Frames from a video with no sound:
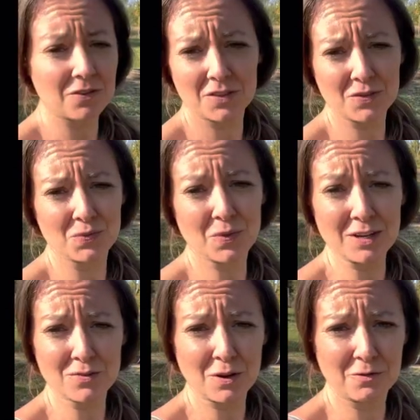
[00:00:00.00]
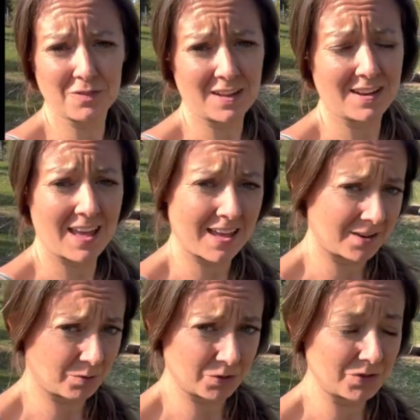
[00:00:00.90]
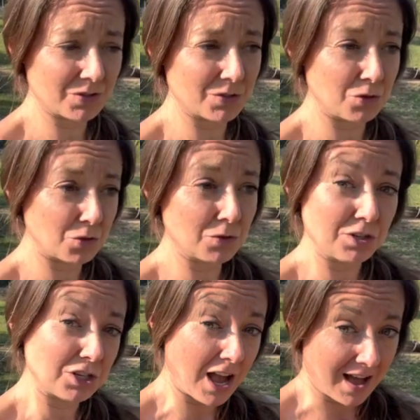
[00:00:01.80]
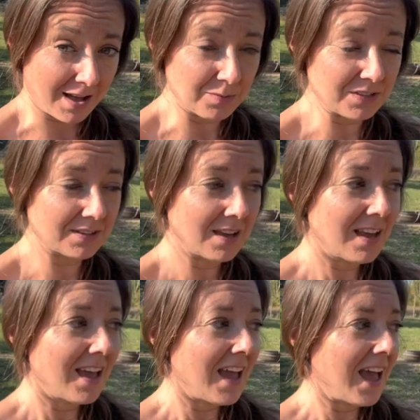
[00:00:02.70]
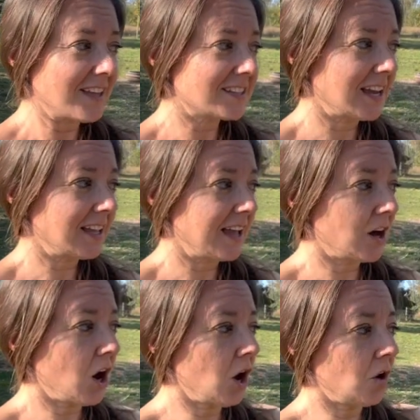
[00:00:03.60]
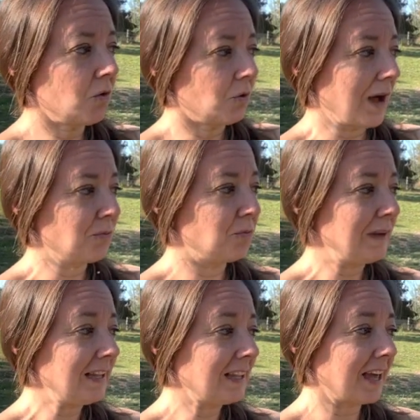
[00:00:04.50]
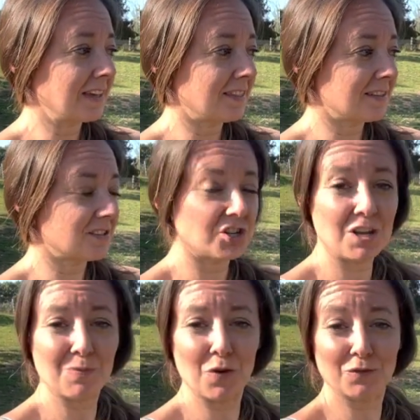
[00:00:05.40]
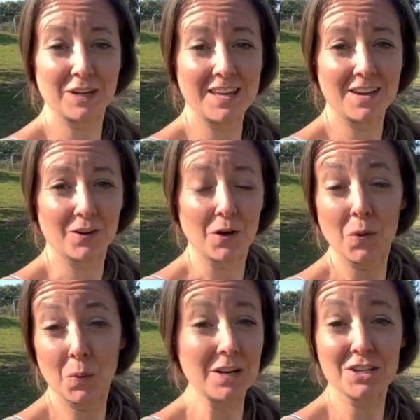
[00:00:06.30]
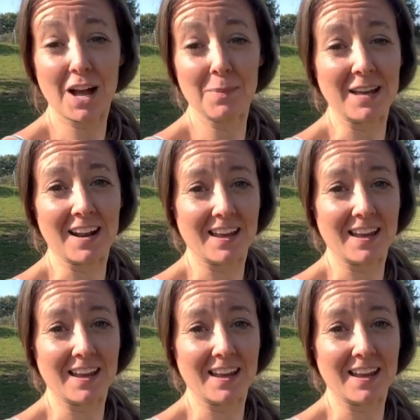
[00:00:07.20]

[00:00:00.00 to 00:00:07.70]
than retrofit animals to jobs, and say like, oh, I really like this sheep over here. What job can I